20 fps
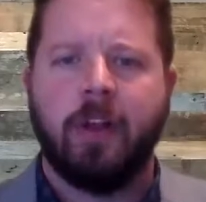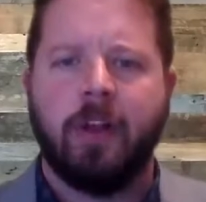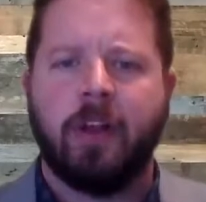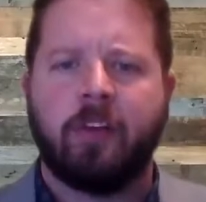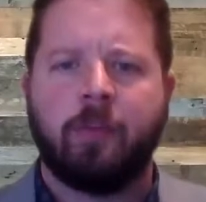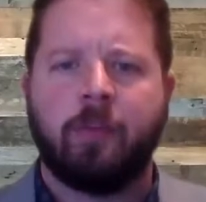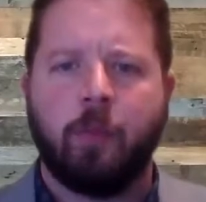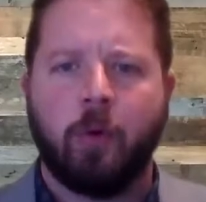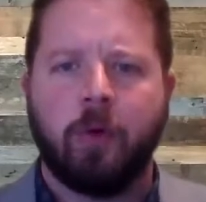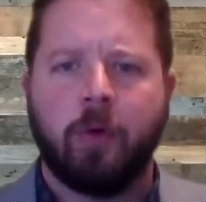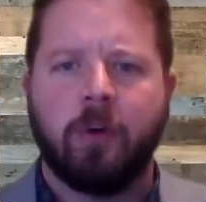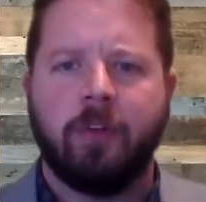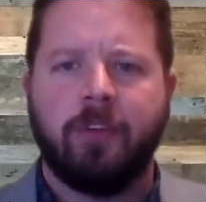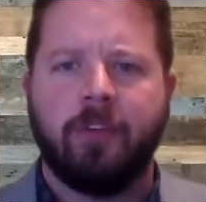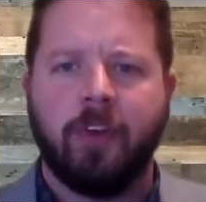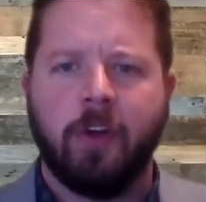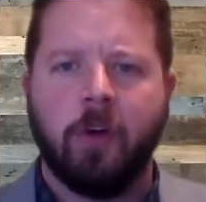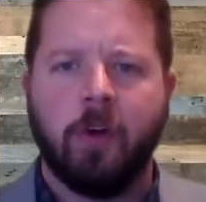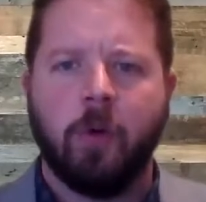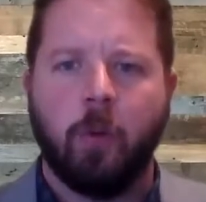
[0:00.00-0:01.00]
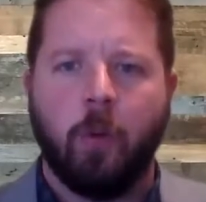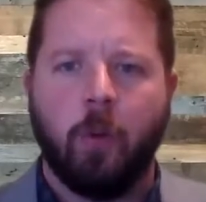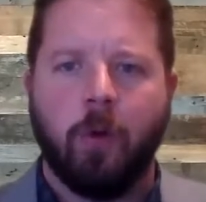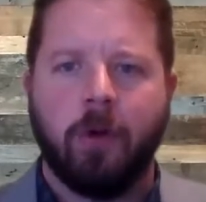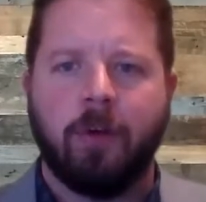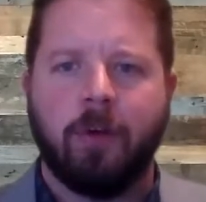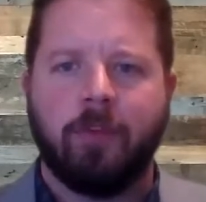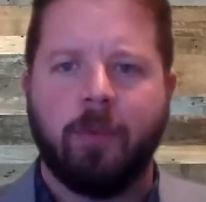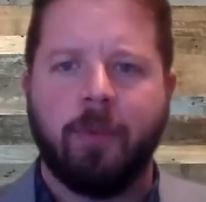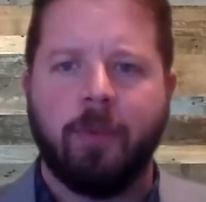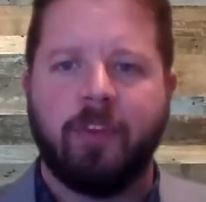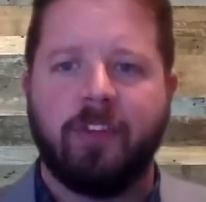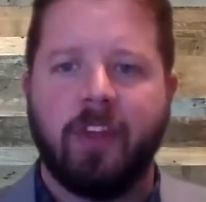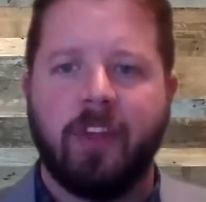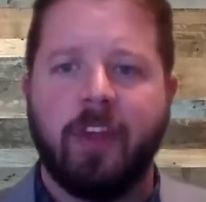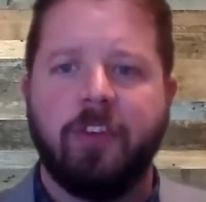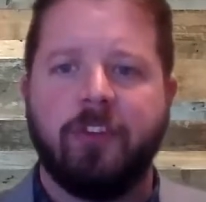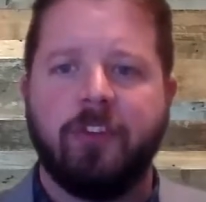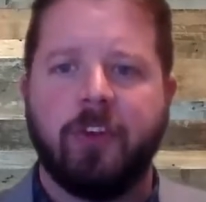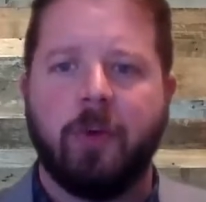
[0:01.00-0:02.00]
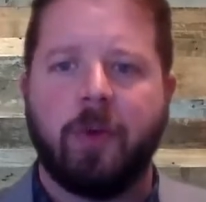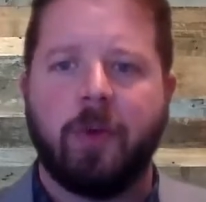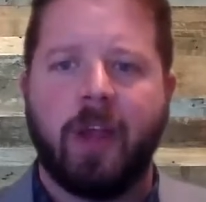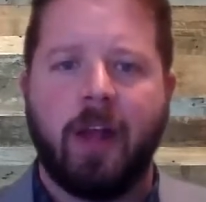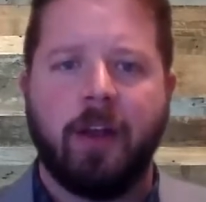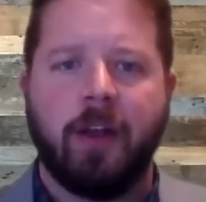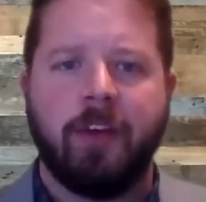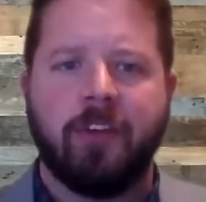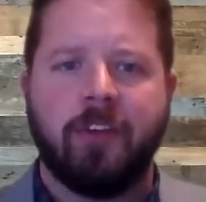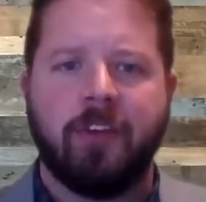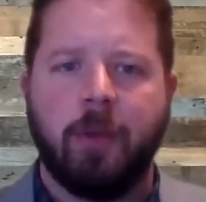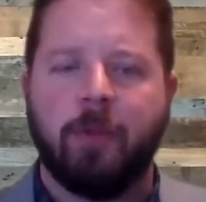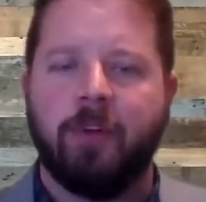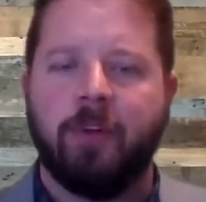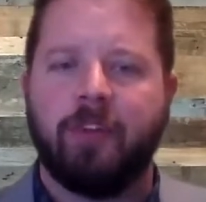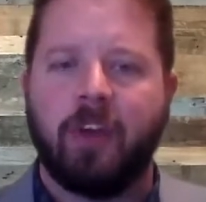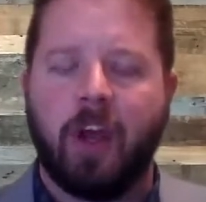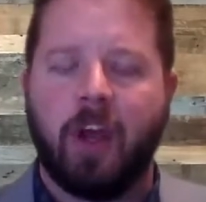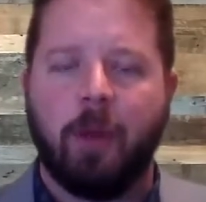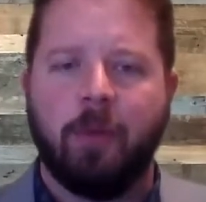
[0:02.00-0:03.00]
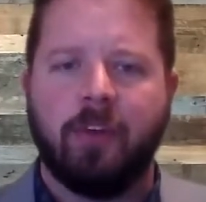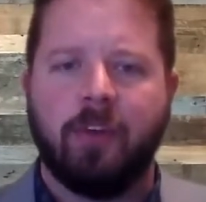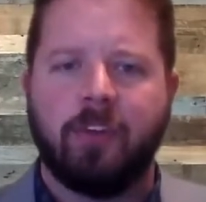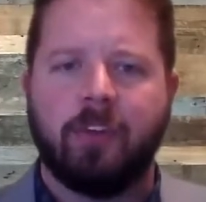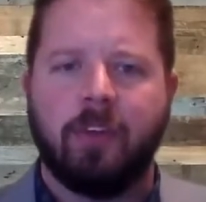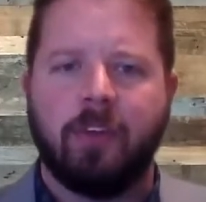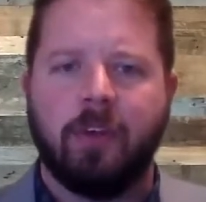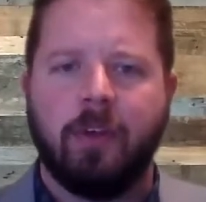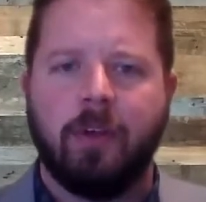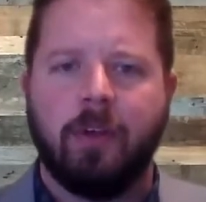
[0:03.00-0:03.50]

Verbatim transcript: Exporter of the Year award from the Saint Joe County Chamber of Commerce.